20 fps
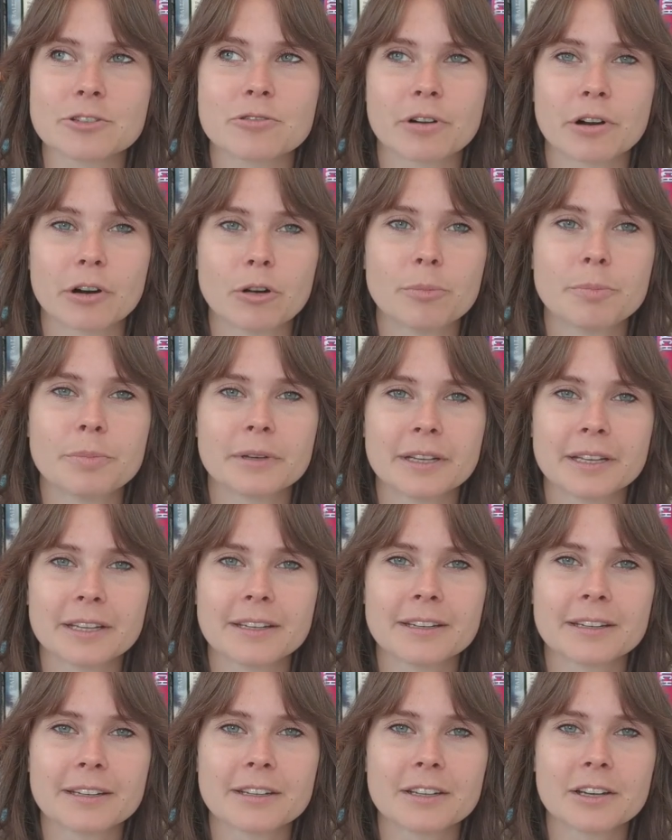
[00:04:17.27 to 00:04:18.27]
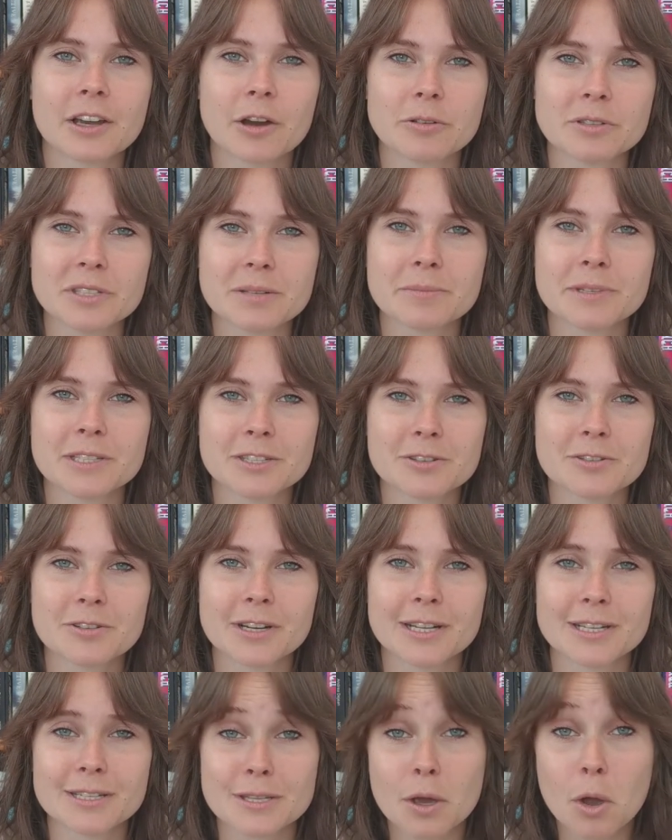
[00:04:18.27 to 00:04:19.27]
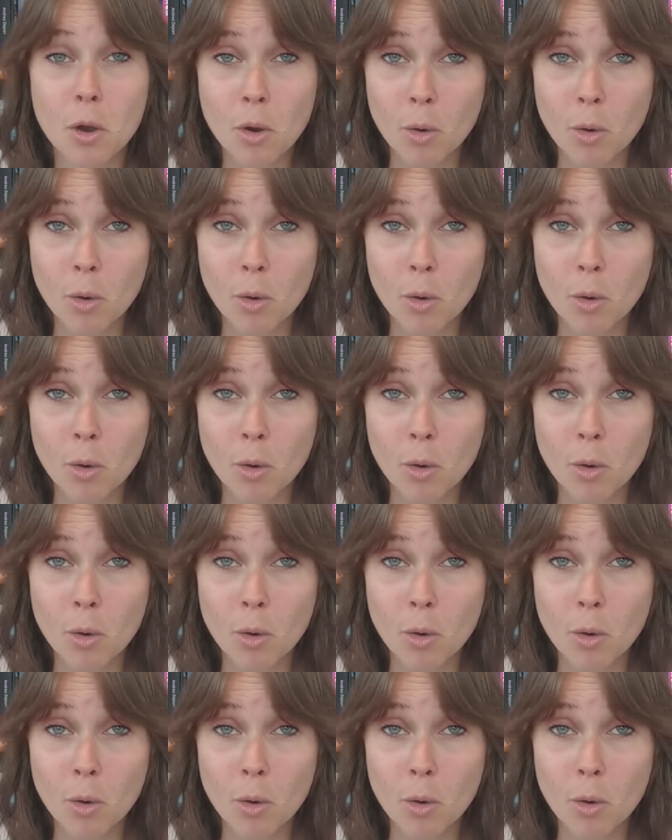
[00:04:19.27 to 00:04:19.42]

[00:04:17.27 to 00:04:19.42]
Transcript: trope in cozy mysteries,